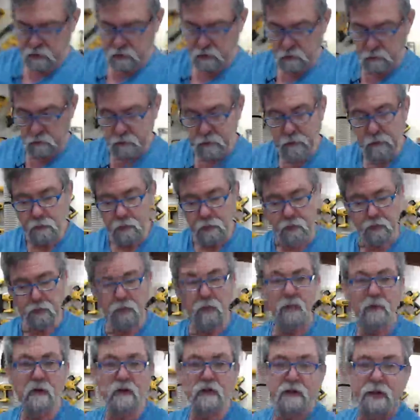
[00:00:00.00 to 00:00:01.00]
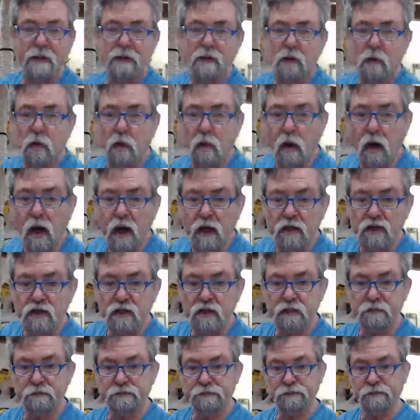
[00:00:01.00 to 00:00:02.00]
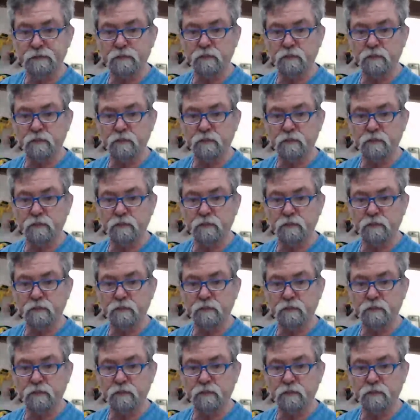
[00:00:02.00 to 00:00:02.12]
Now remember, I'm going to mix up twice.